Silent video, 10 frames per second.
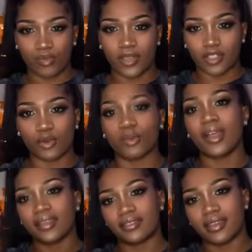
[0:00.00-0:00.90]
the 2
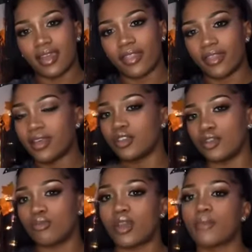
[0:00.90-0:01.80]
legs together, you
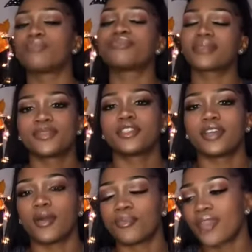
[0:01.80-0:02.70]
know.
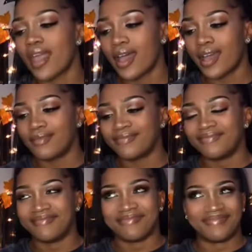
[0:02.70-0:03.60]
So,
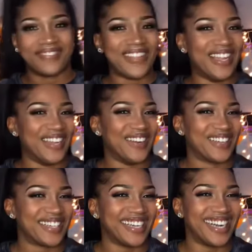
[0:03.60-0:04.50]

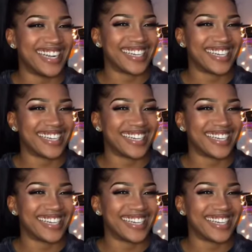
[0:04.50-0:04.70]
God,